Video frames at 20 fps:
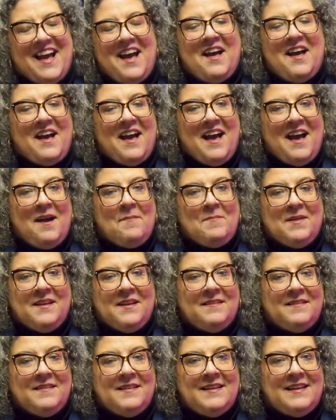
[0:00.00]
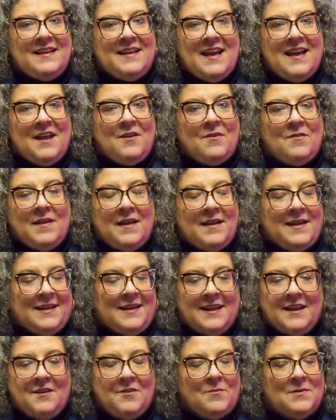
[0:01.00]
I, I mean, I don't
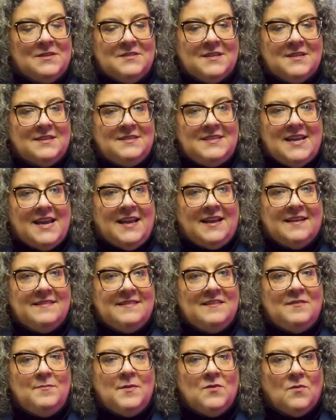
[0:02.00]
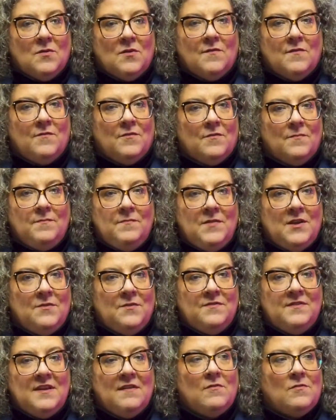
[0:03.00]
again I don't know what it's going to take because this has been going on for you know
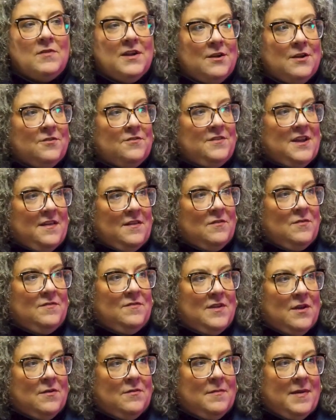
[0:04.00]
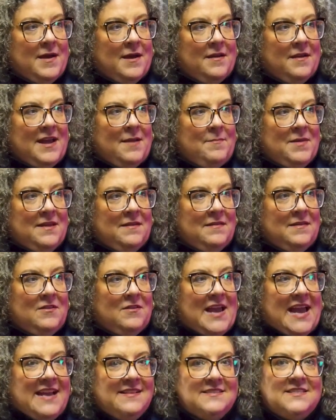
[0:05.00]
several years now that we've known about how many
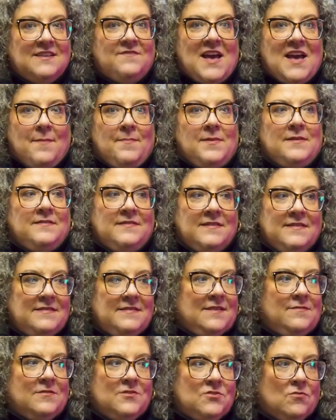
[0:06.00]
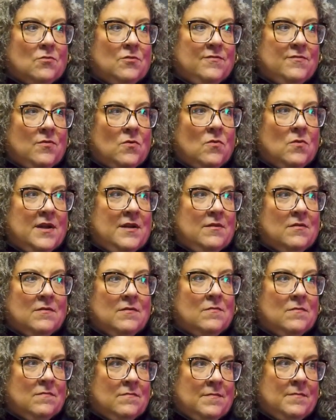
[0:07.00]
cases have happened since even George Floyd
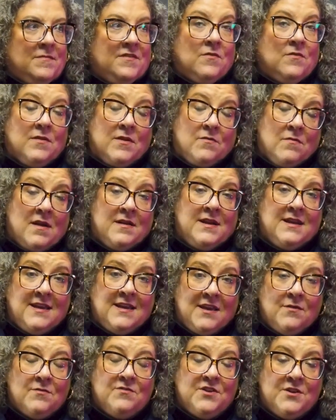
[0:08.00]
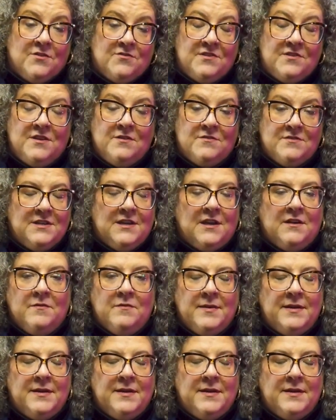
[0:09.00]
or certainly Rodney King was years and years ago.